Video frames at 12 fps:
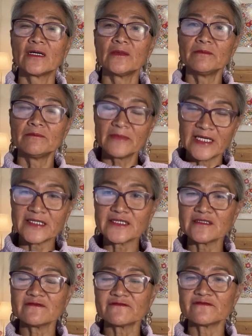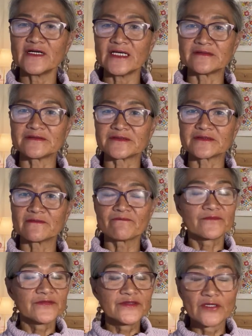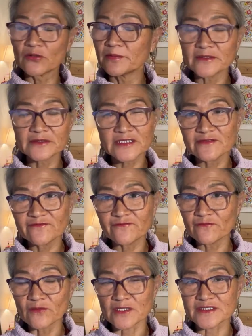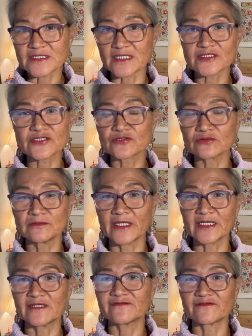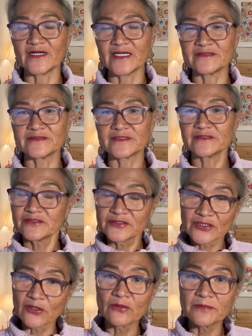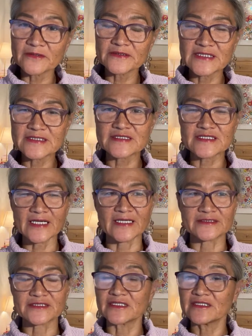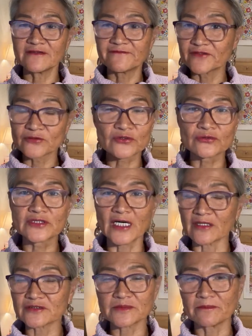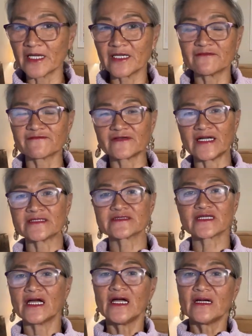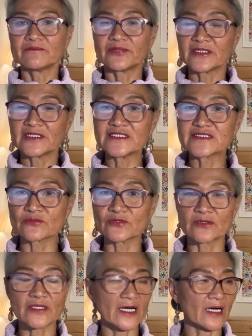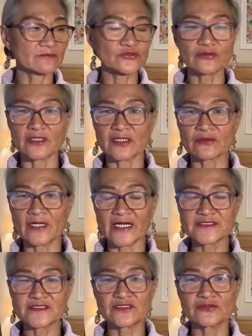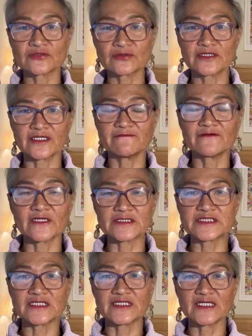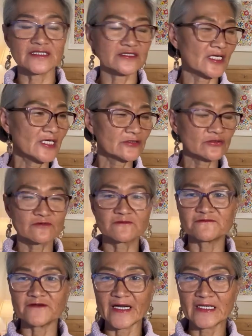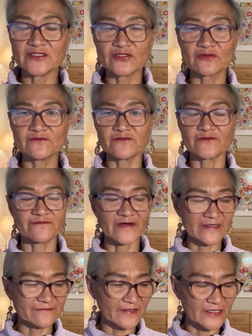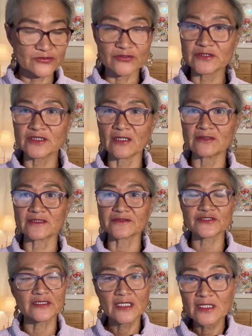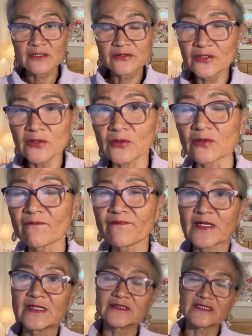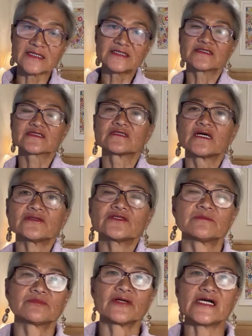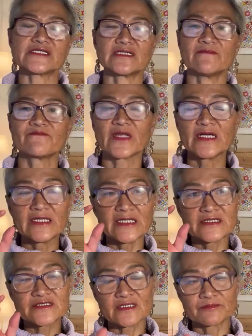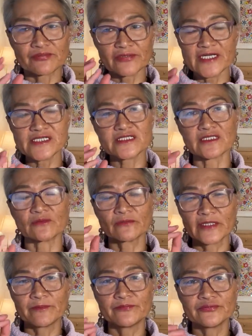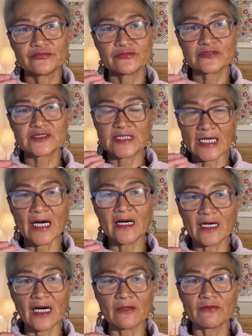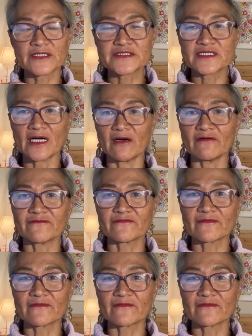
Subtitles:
Making friend, nobody forced us to make friend. Nobody said if you do not make friends, police will come to arrest you, to give you a ticket, to fine you for $500. No, that is not a pressure. It's a pressure we put on ourselves.